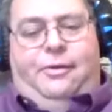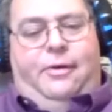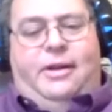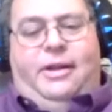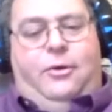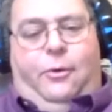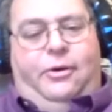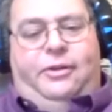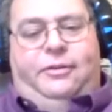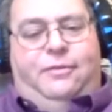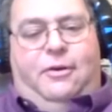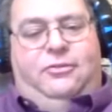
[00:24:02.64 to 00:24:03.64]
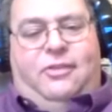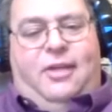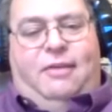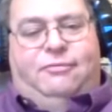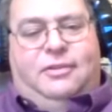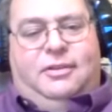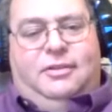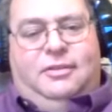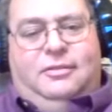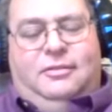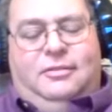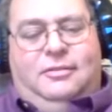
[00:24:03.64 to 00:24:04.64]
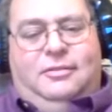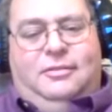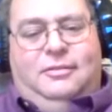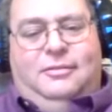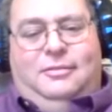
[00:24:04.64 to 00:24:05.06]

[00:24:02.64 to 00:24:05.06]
my wife and I had a contract that come to our house, a